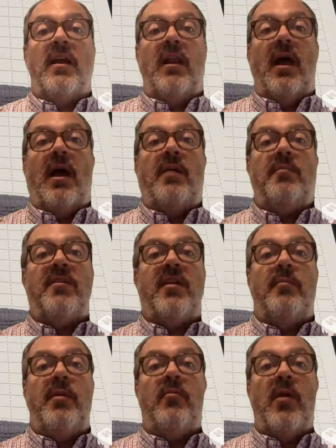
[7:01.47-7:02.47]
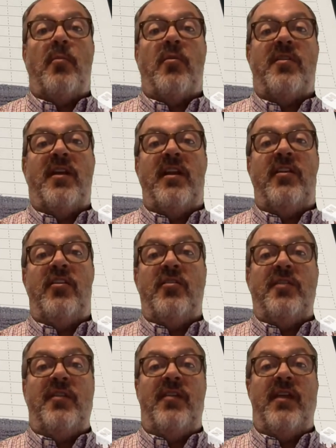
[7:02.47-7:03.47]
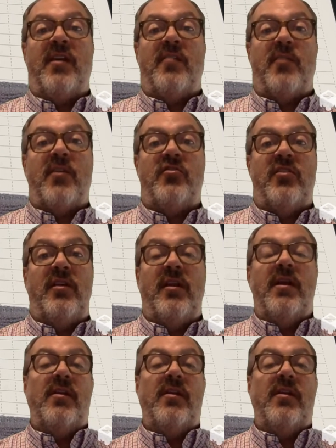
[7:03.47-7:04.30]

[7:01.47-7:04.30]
climbs can be represented using the expression